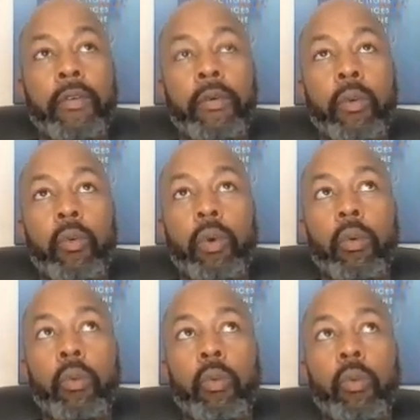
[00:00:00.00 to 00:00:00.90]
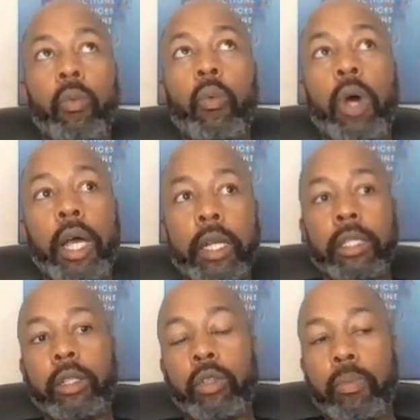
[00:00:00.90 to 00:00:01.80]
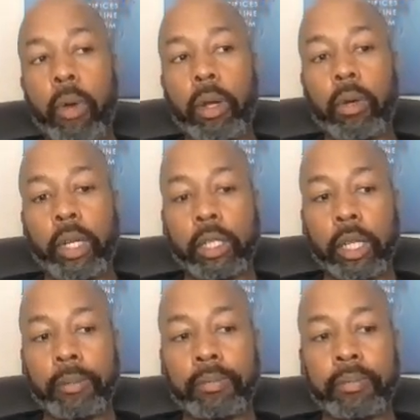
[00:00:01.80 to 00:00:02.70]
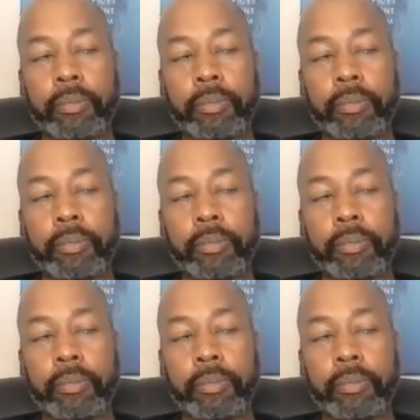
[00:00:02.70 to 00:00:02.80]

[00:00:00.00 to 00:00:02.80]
If one, it's a two-part question.